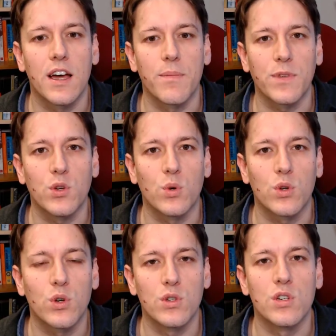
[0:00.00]
you
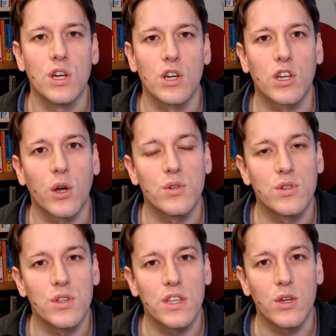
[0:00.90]
could go
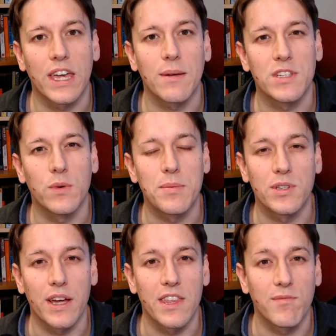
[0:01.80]
to the UKMT
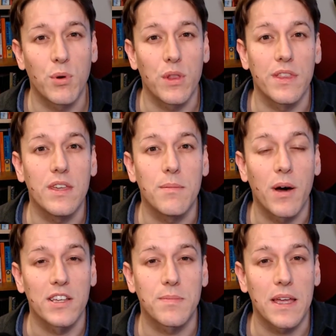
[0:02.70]
website. They've put the
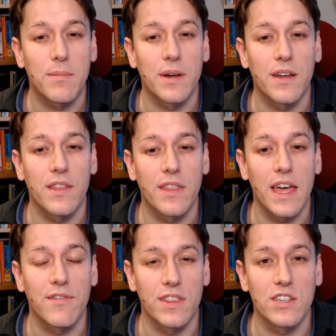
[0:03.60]
past paper
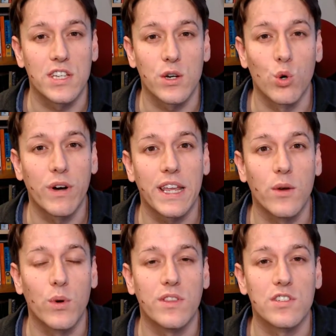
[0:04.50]
there for this year
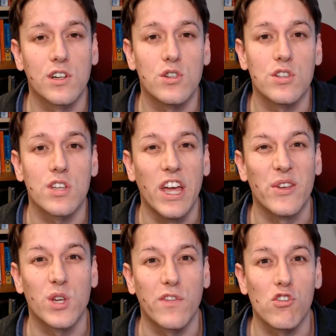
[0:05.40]
already with the solutions,
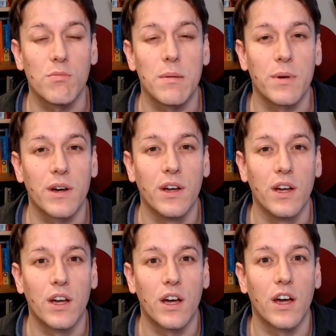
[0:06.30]
so if you remember
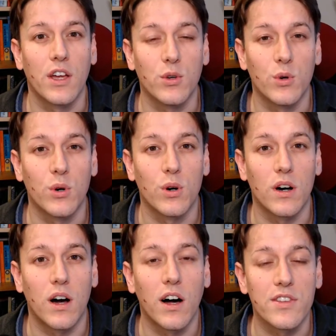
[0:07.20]

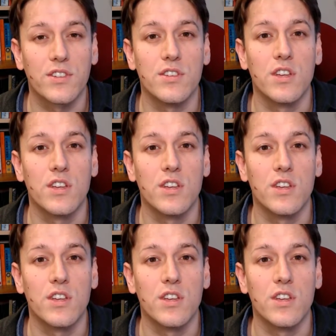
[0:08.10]
your answers,